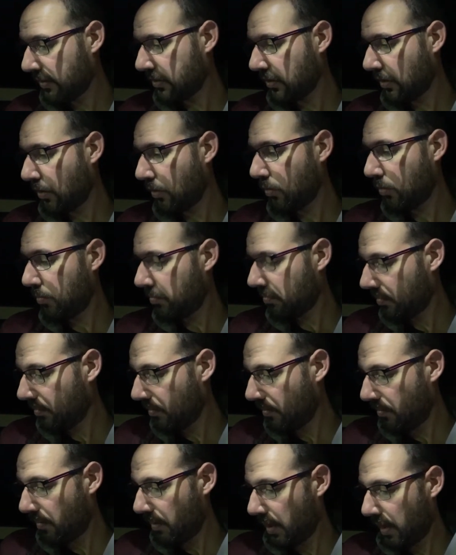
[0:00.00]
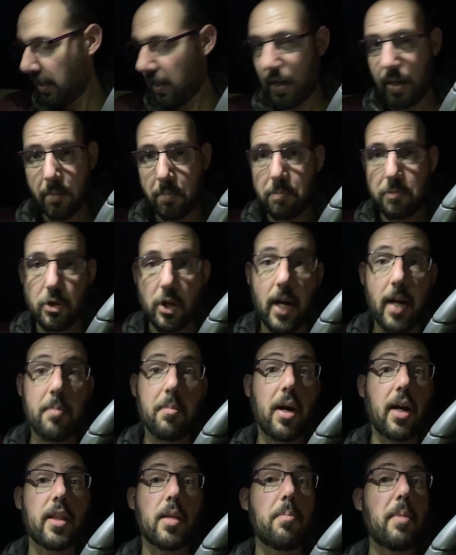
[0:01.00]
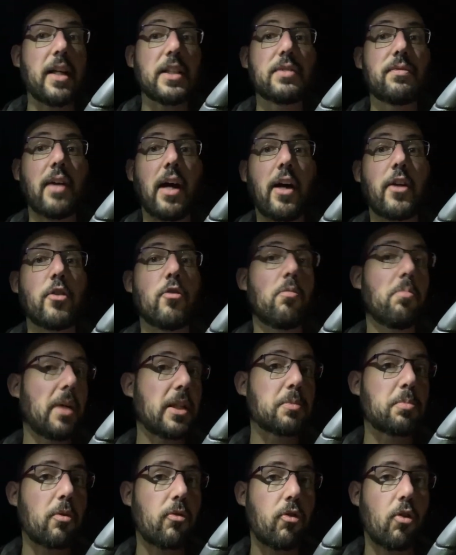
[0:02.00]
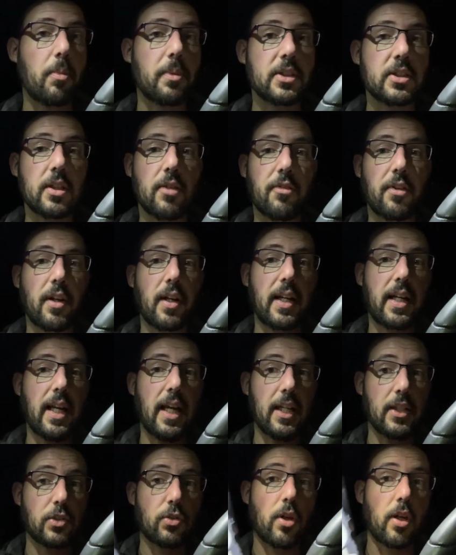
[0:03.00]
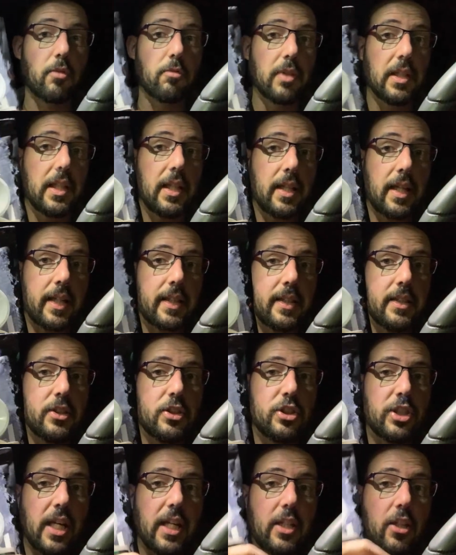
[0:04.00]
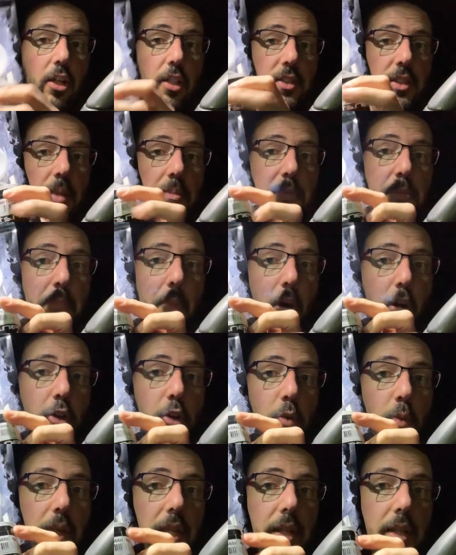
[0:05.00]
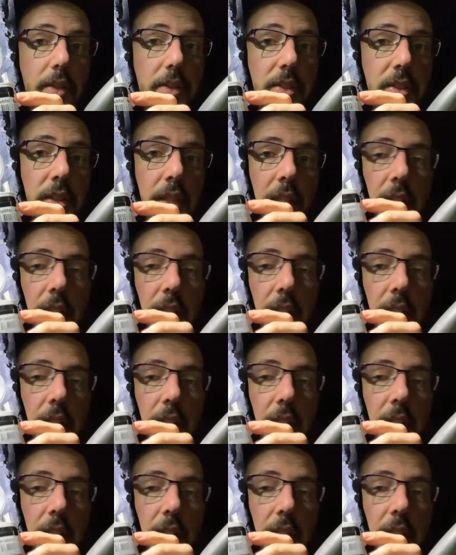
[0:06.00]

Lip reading: So I try and buy the best value and best performing stuff that I can. So I really like these J Concepts mono wheels.